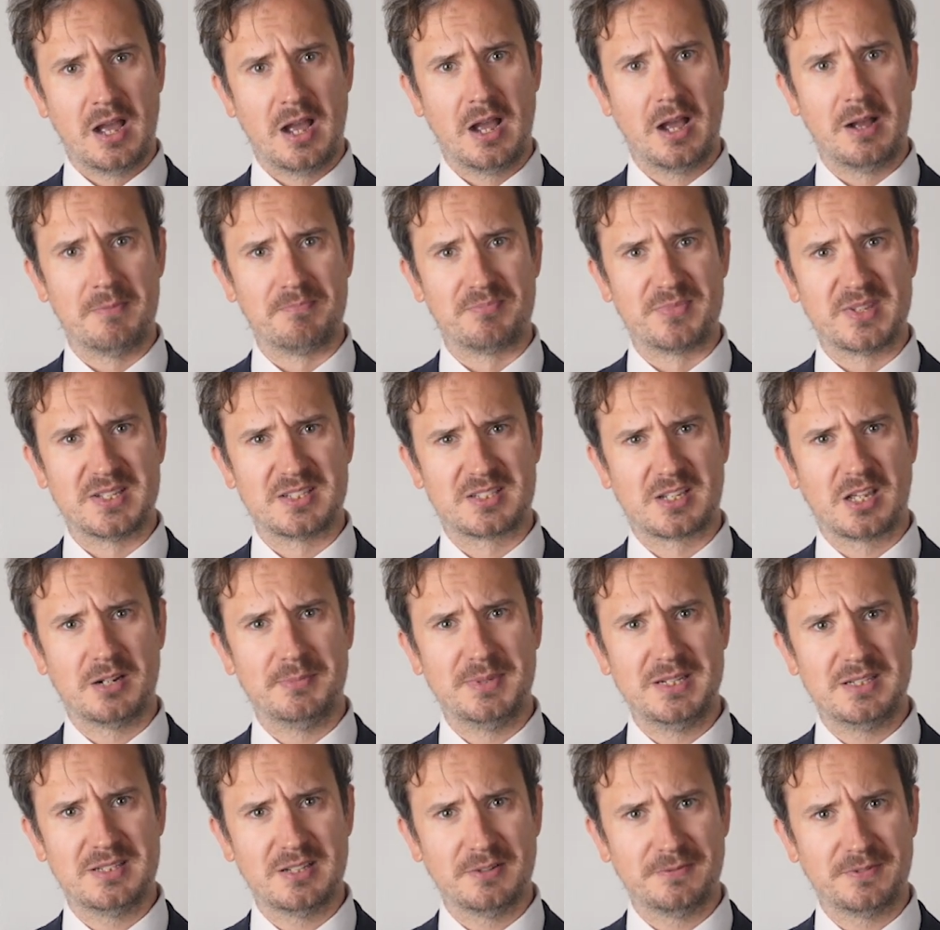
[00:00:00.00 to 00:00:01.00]
It's going to
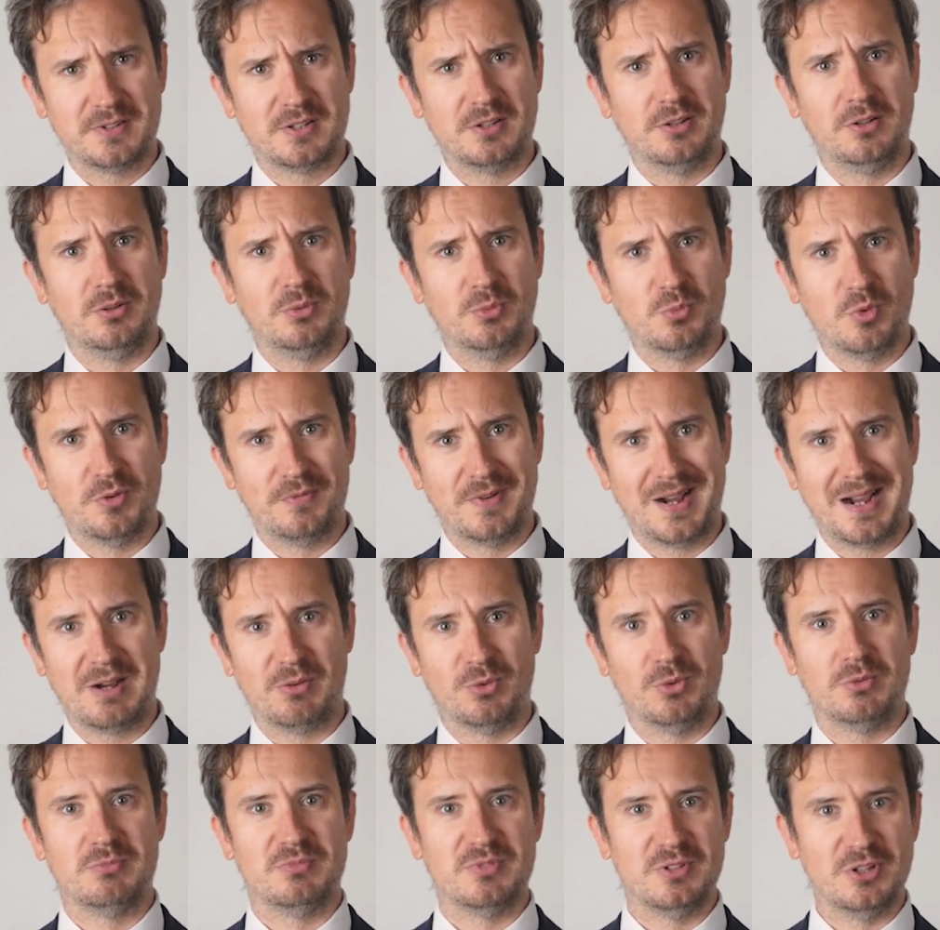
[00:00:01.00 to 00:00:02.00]
be difficult
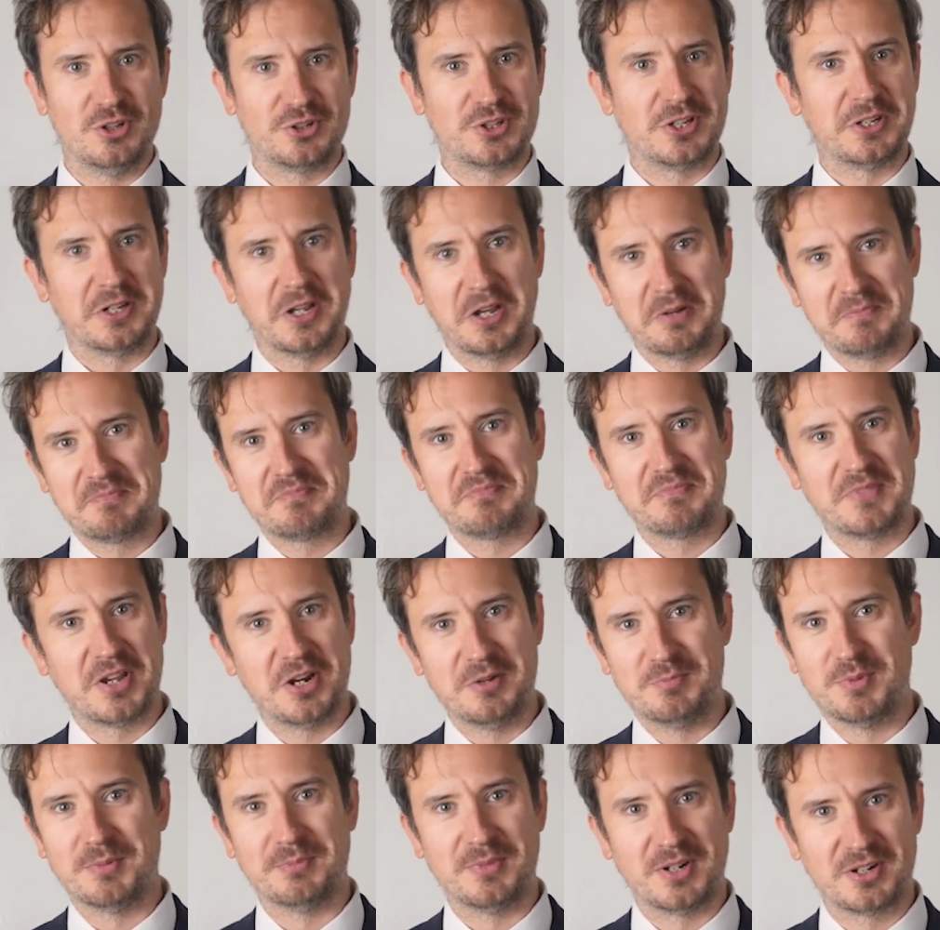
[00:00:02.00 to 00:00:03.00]
without looking at
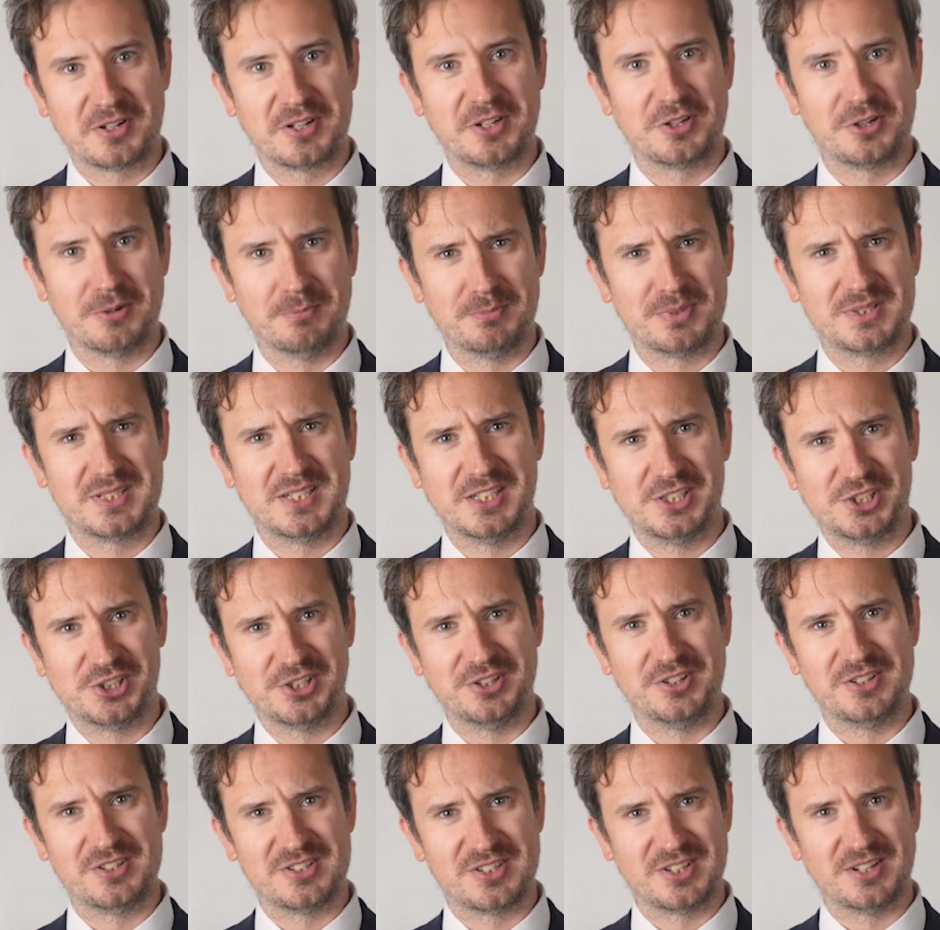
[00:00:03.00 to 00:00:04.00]
open market
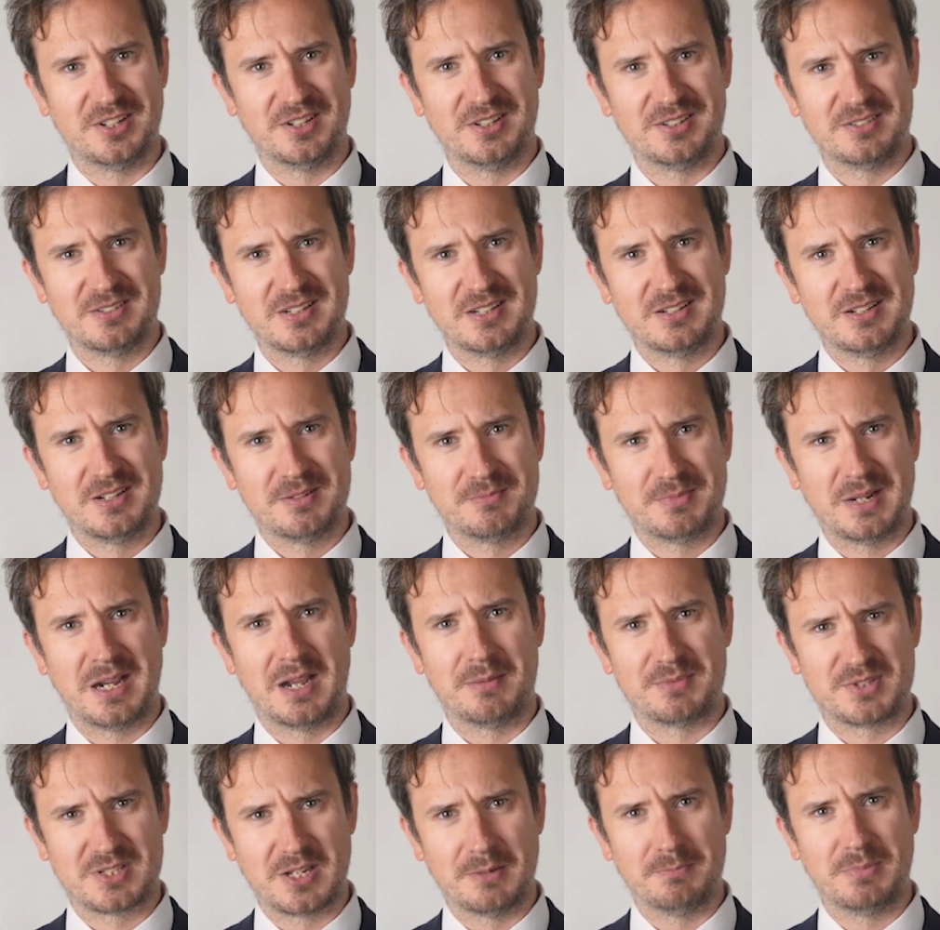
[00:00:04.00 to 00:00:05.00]
competition to
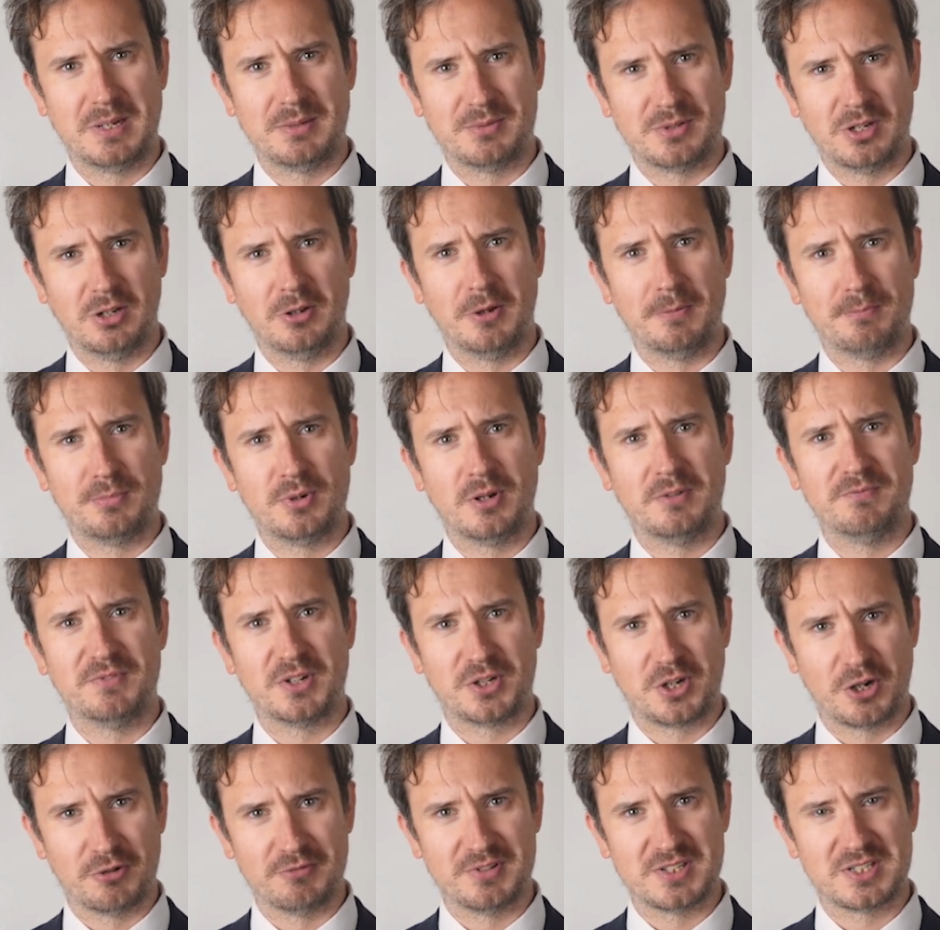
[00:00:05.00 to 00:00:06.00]
perhaps get people to look beyond
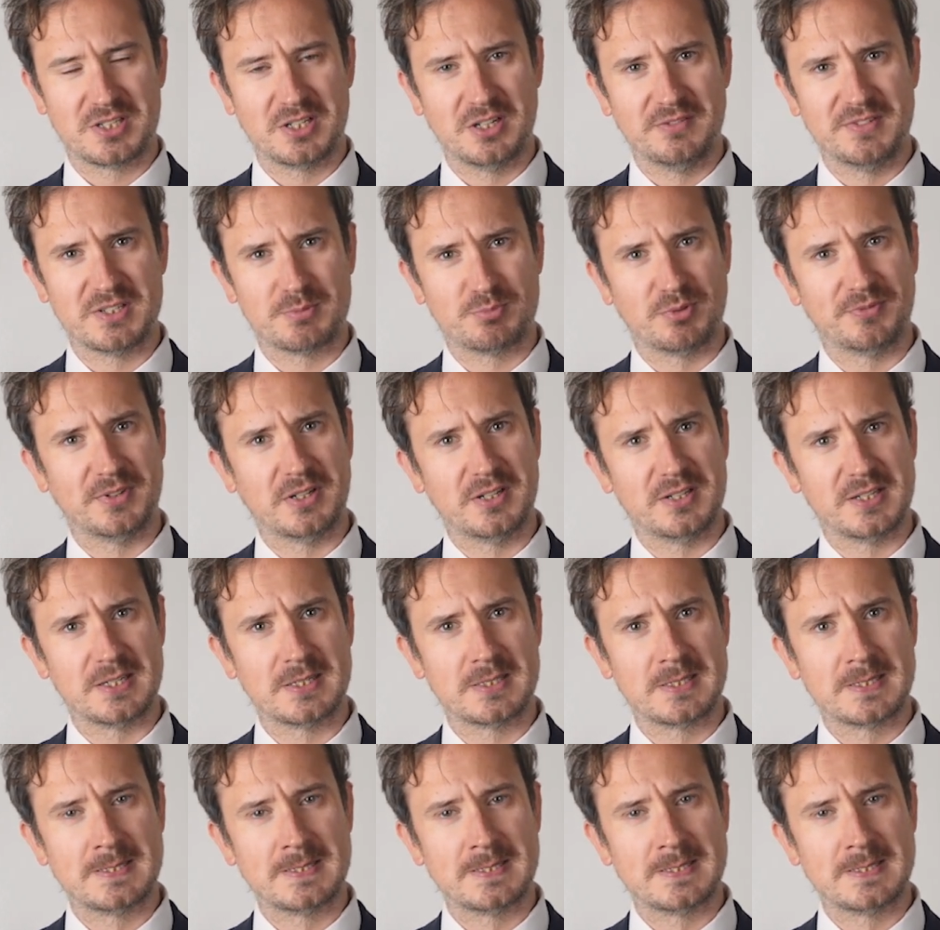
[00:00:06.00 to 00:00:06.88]
the current service provider.